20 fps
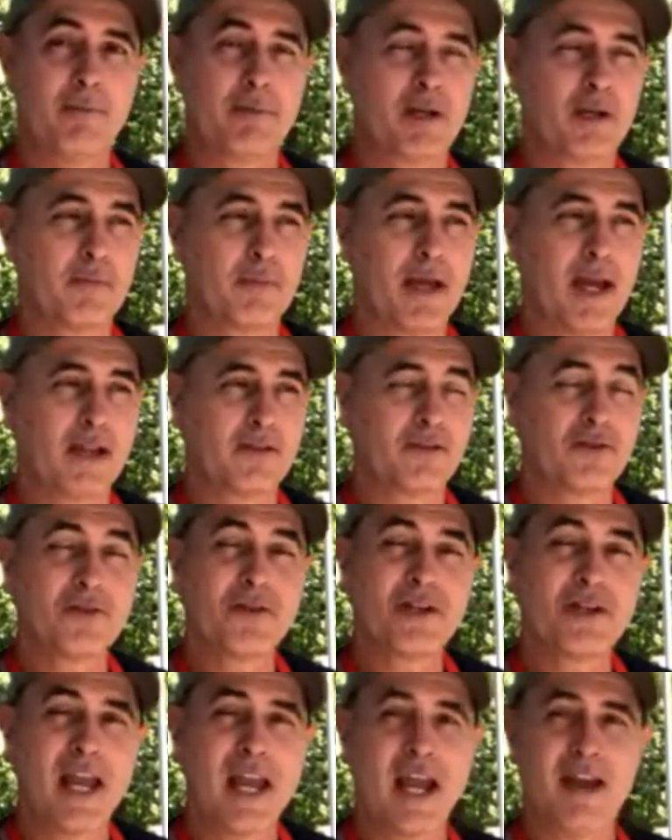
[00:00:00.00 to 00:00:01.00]
I put about
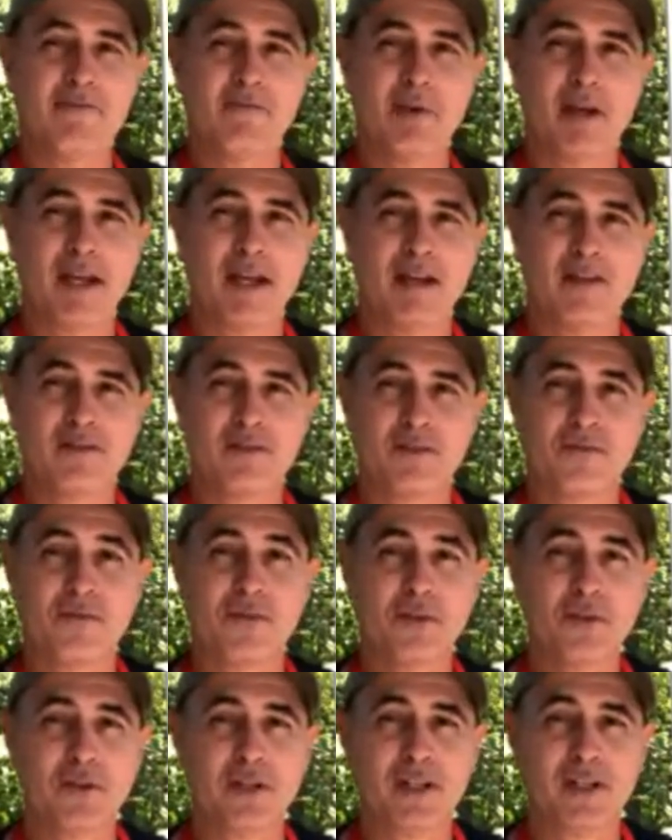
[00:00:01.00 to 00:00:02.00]
2.5 pounds of
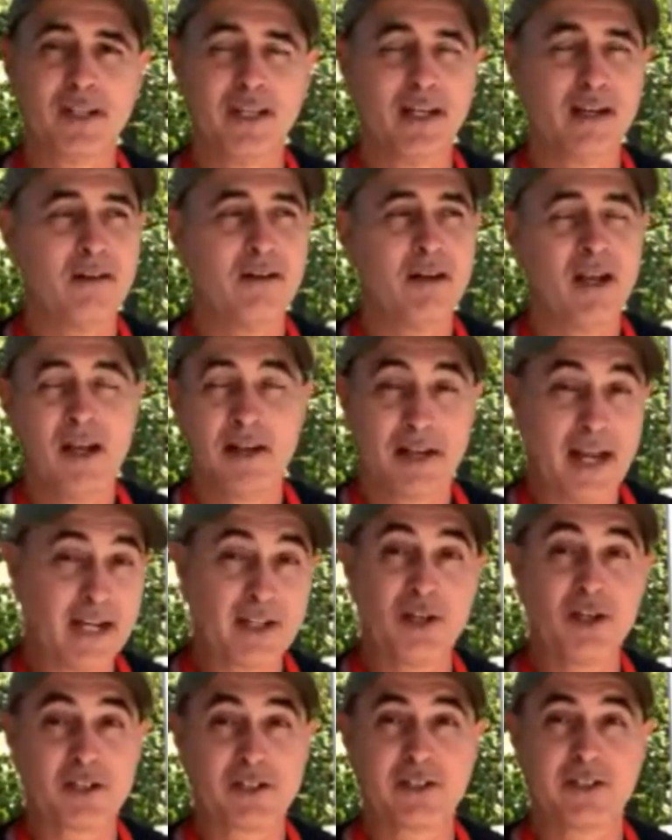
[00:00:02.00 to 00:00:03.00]
food in there. That
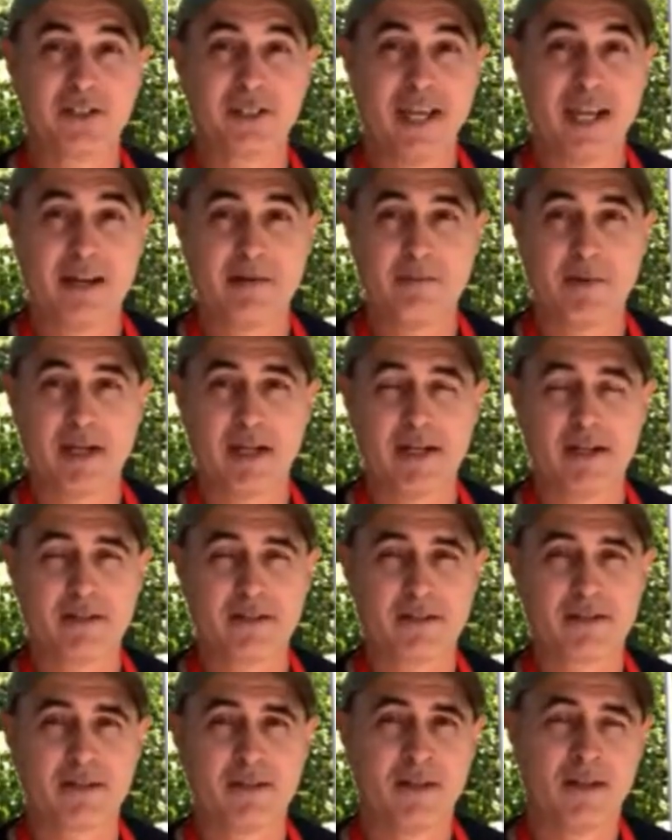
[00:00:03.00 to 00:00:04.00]
cooks in 10
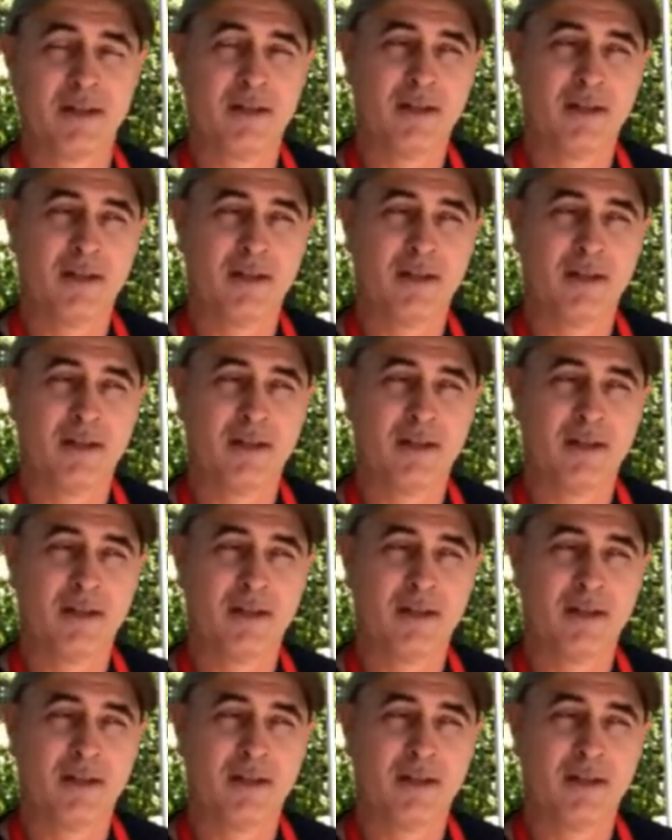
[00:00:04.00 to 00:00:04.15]
minutes.